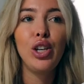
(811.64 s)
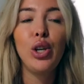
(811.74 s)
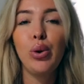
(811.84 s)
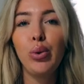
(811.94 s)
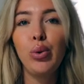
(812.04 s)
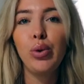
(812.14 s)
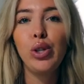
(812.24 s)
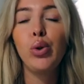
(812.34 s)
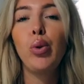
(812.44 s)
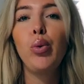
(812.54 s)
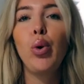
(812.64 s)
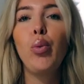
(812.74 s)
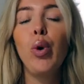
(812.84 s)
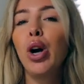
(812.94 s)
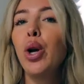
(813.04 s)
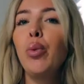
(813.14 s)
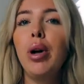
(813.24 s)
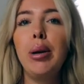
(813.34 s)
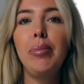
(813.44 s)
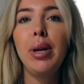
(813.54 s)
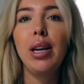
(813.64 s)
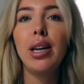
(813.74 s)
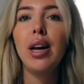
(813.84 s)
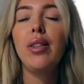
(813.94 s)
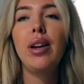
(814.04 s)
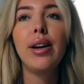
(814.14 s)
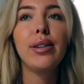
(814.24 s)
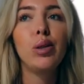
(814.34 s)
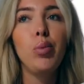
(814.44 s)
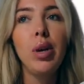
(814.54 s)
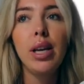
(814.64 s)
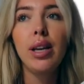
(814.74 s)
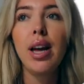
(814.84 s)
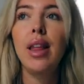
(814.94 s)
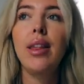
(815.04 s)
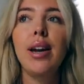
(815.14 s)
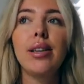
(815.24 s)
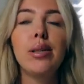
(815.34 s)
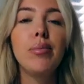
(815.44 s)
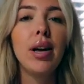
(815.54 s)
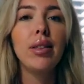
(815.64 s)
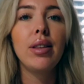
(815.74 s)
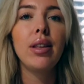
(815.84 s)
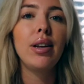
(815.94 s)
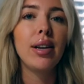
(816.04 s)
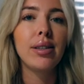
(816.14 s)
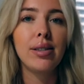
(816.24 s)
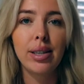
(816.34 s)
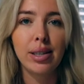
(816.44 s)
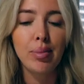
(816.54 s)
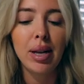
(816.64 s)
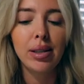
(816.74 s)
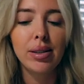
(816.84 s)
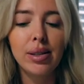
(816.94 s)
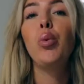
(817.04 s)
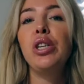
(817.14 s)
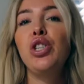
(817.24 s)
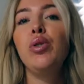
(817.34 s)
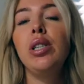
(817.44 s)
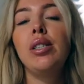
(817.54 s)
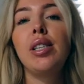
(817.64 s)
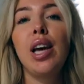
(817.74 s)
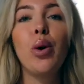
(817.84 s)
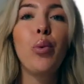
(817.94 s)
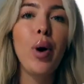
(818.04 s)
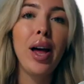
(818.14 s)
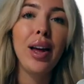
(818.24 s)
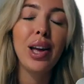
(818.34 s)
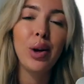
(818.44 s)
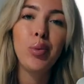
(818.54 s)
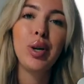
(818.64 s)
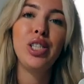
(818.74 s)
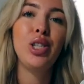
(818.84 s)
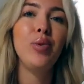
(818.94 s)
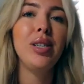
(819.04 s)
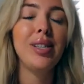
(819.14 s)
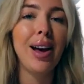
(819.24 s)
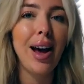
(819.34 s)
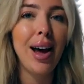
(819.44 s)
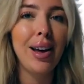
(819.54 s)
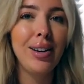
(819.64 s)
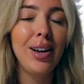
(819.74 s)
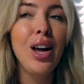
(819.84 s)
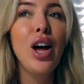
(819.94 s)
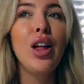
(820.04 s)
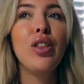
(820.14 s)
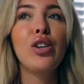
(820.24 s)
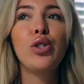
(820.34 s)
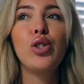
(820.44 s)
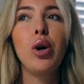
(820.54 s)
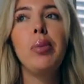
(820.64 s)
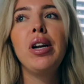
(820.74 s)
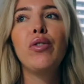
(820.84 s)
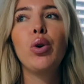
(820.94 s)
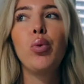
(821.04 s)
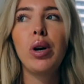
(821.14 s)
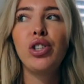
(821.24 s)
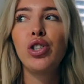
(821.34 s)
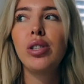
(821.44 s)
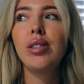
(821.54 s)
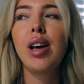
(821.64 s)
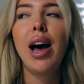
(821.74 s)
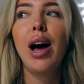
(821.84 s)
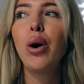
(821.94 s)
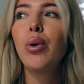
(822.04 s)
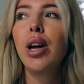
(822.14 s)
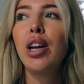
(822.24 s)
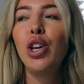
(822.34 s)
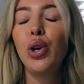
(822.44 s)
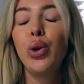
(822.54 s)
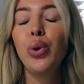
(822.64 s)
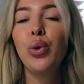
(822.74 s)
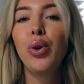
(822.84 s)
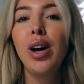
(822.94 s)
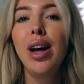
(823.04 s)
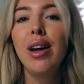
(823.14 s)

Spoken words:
you to where you want to be in the next week and the next month and the next 6 months? What do you need to take away? What do you need to add? There's so many different questions. How can you